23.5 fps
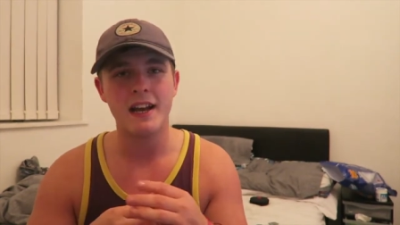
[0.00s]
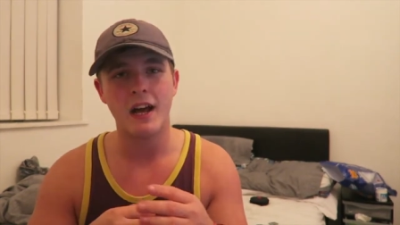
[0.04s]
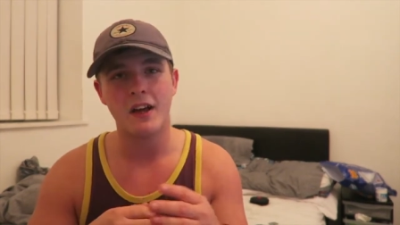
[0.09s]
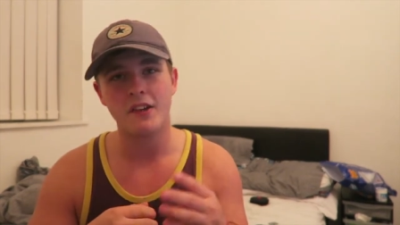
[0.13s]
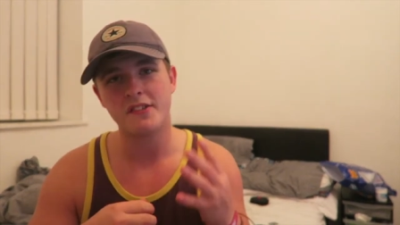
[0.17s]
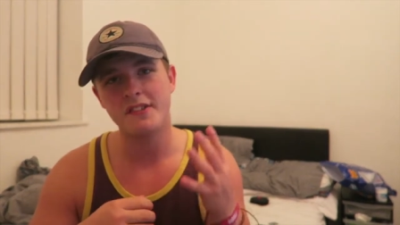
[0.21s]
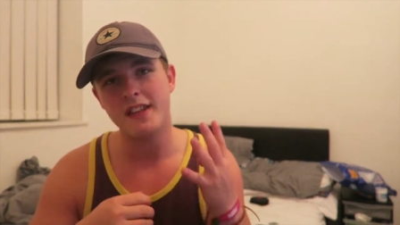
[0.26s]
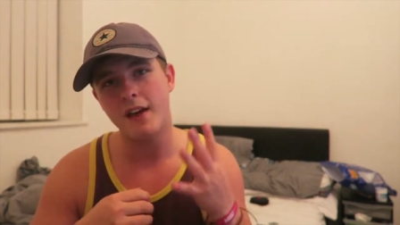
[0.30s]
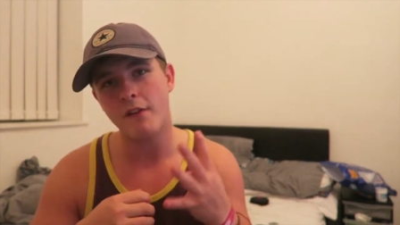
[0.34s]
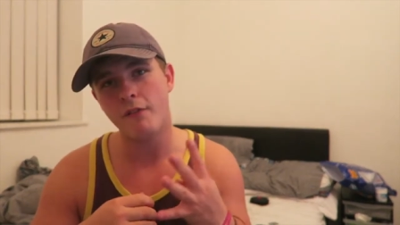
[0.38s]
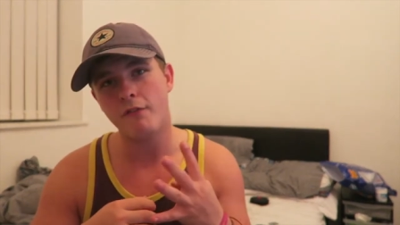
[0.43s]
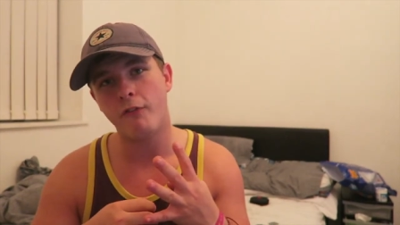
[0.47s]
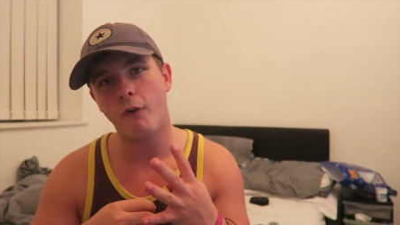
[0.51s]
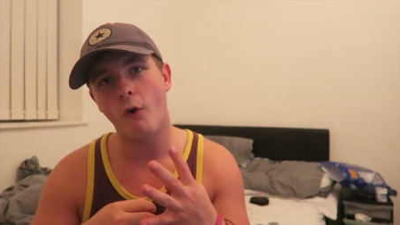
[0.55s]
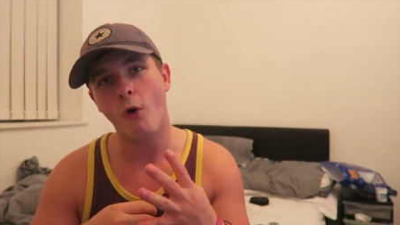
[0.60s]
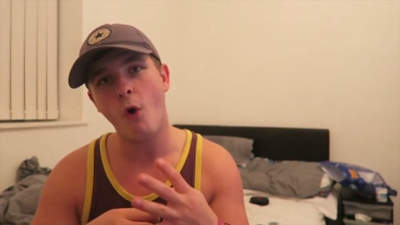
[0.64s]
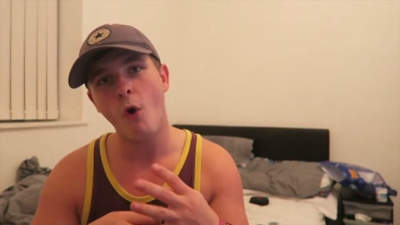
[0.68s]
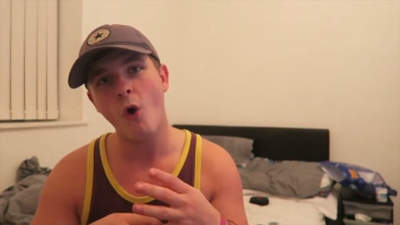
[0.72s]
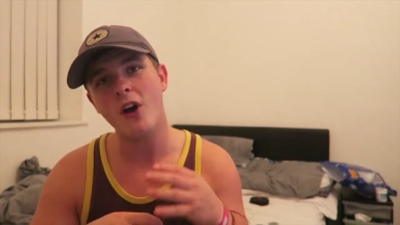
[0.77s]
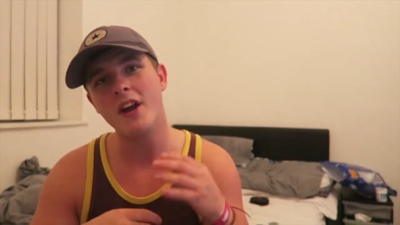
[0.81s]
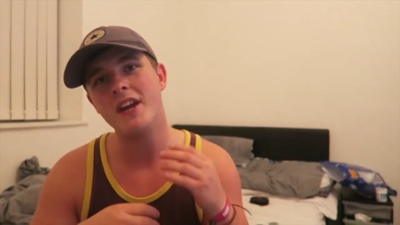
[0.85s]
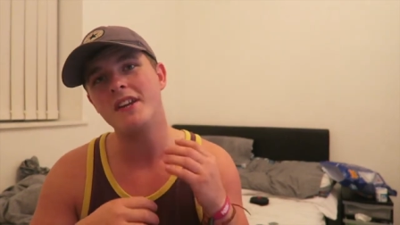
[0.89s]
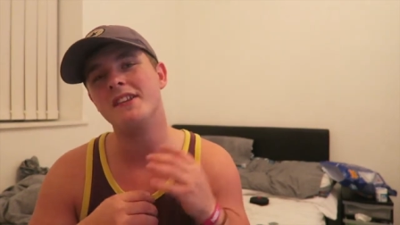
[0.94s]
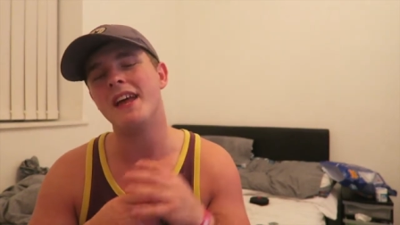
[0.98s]
Now, step
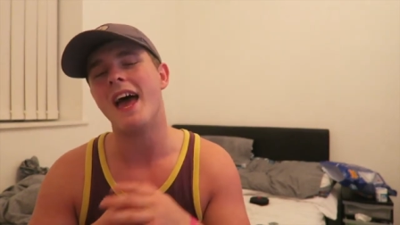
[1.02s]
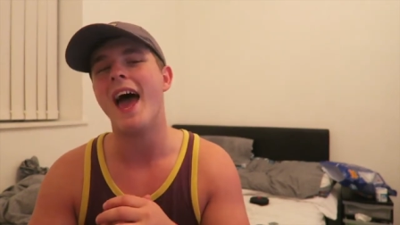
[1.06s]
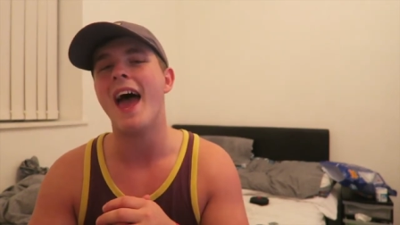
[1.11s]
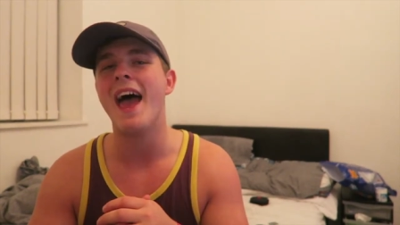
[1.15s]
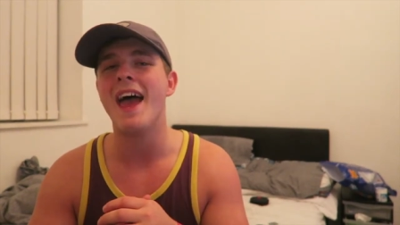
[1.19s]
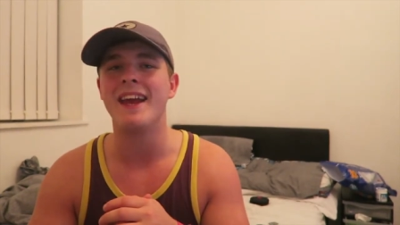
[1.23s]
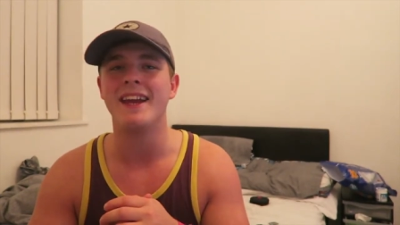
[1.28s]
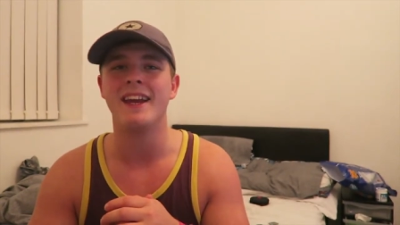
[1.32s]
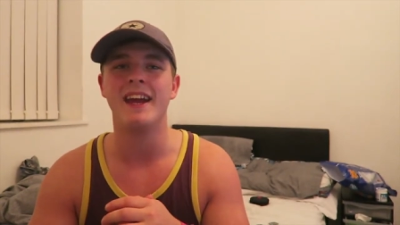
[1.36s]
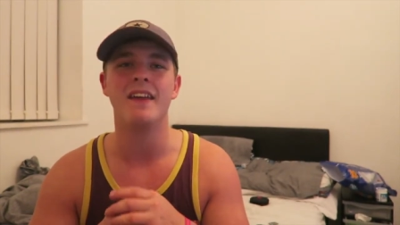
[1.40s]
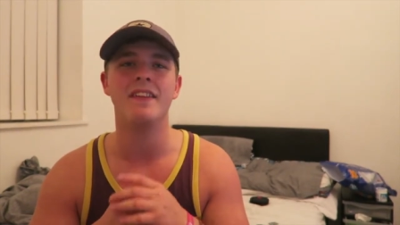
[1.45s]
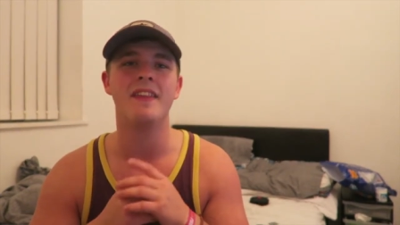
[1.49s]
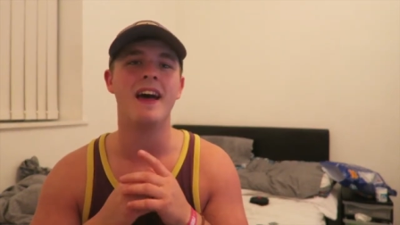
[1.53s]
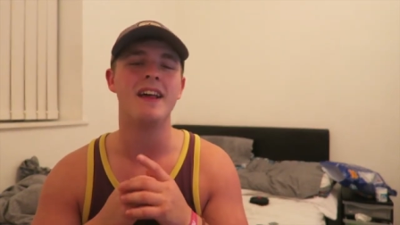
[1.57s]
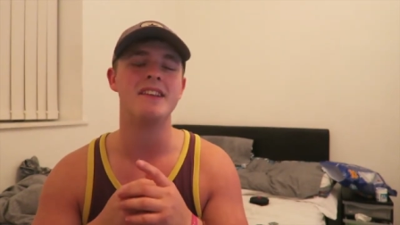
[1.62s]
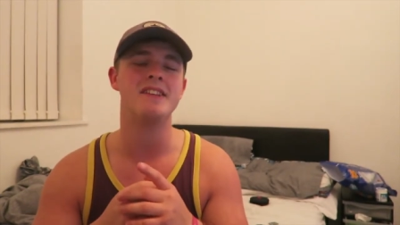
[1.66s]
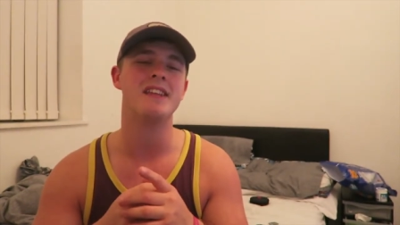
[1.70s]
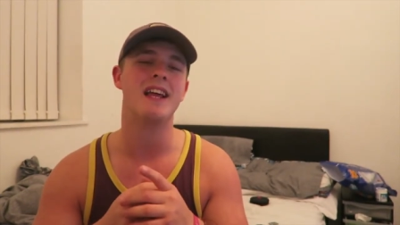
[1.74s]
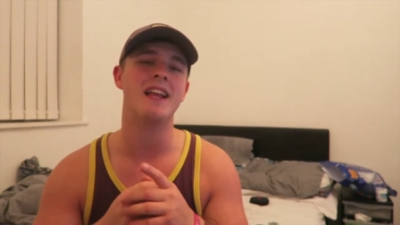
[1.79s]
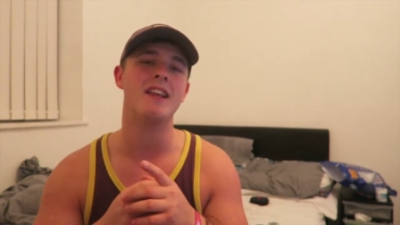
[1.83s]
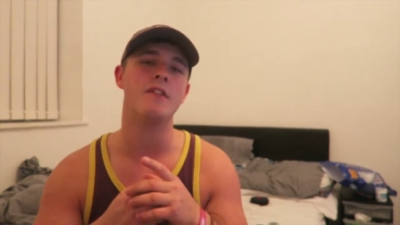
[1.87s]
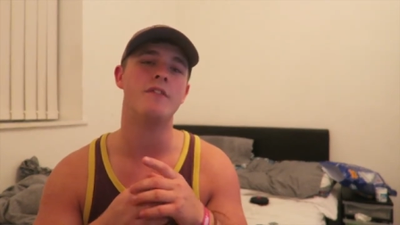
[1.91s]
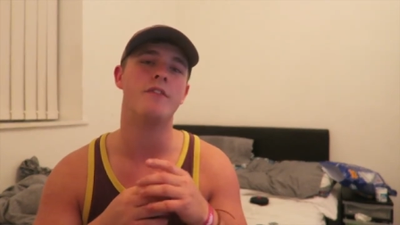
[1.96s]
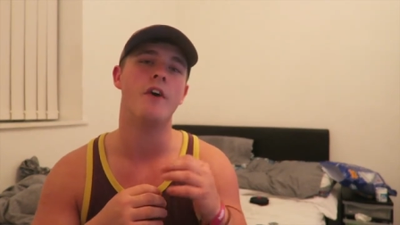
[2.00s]
four is A, and that
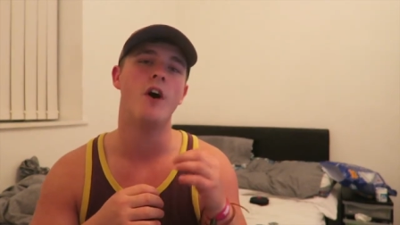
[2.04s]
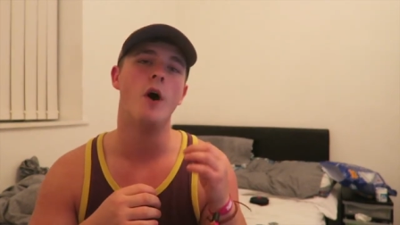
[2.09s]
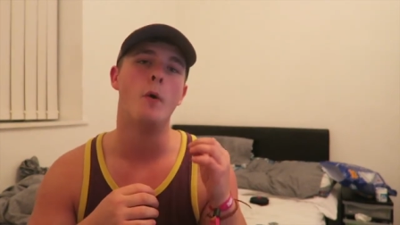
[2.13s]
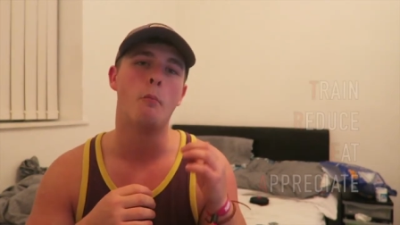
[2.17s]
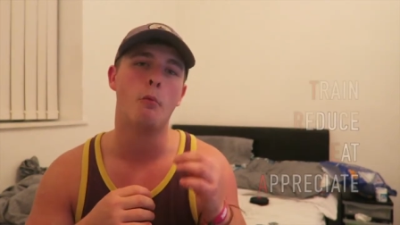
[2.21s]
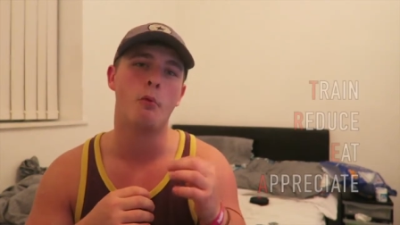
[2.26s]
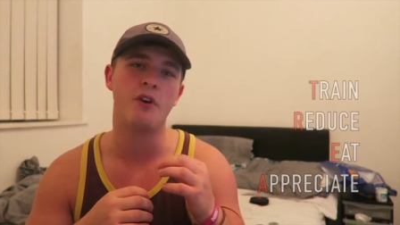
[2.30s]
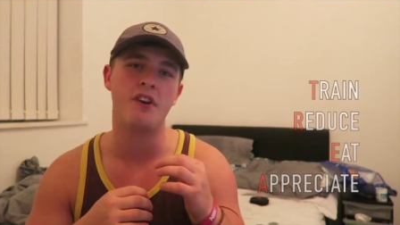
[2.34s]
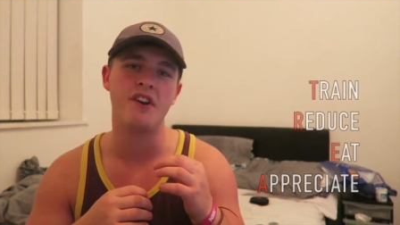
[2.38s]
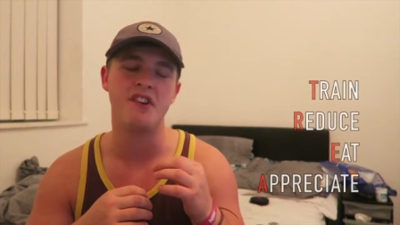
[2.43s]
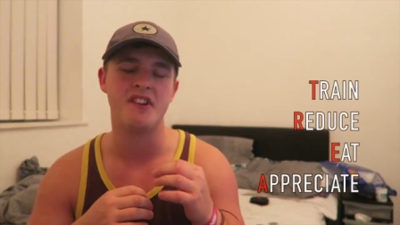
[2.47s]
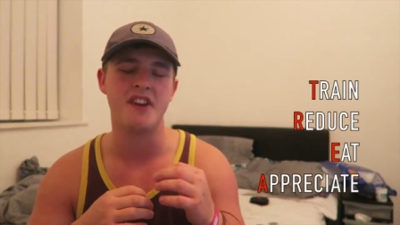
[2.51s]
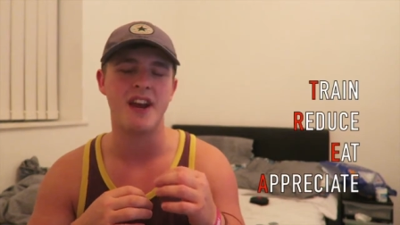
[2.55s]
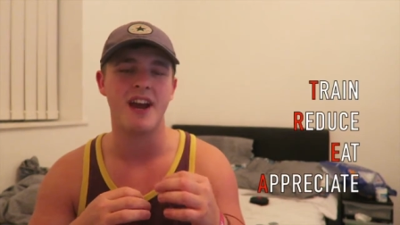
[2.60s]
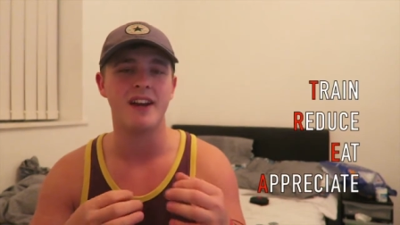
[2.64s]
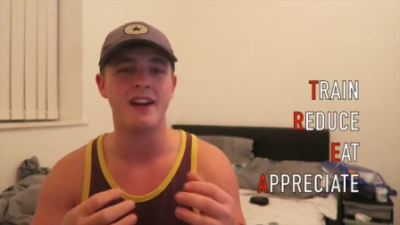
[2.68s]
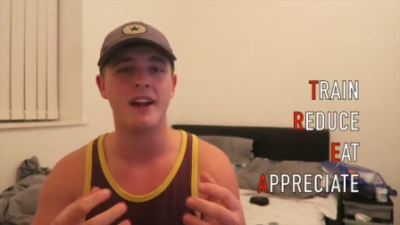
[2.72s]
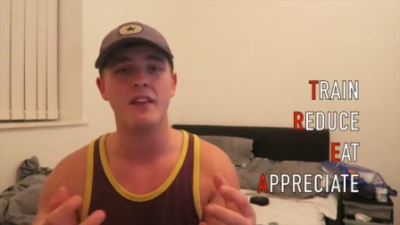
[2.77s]
stands for appreciate.